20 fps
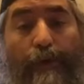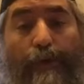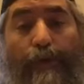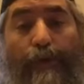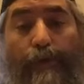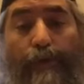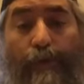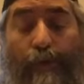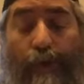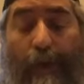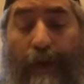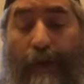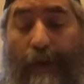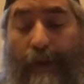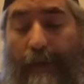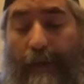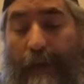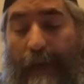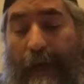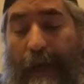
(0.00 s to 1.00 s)
to
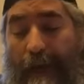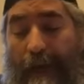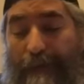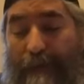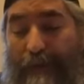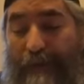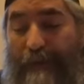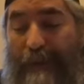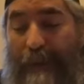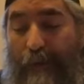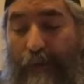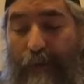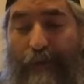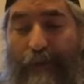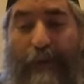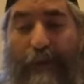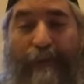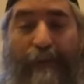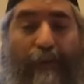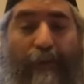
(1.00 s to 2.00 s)
have the zechut
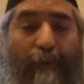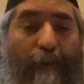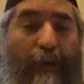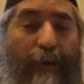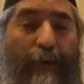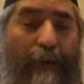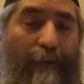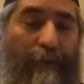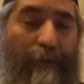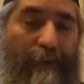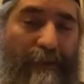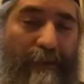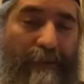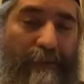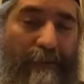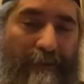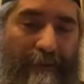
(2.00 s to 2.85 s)
of your mothers,